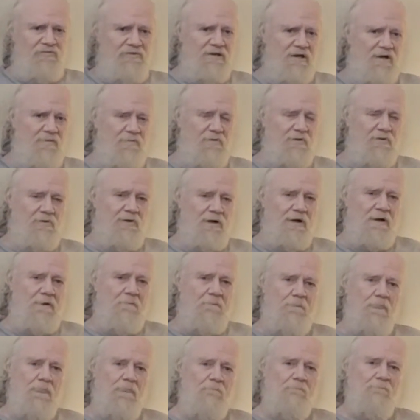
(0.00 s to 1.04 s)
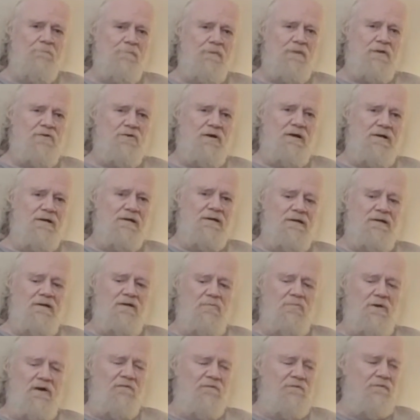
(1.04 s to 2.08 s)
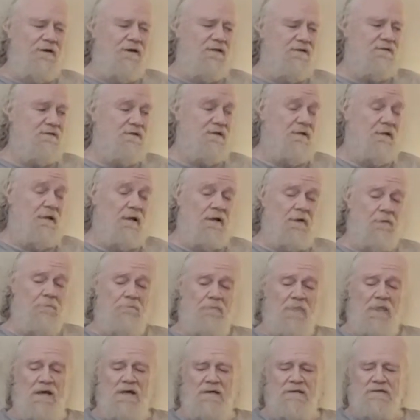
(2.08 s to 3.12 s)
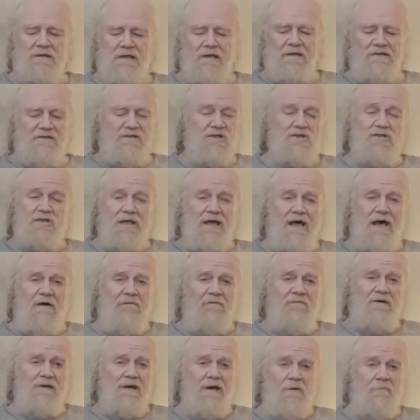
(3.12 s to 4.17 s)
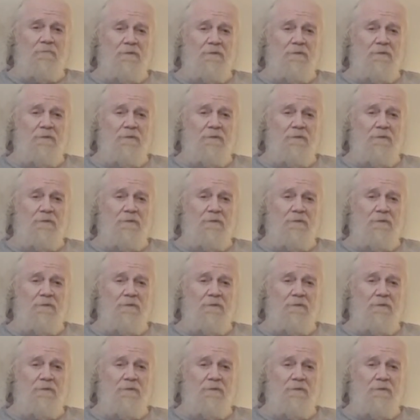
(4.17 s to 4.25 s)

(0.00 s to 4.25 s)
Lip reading: type of crap, trying to get in my face and like just laughing at me.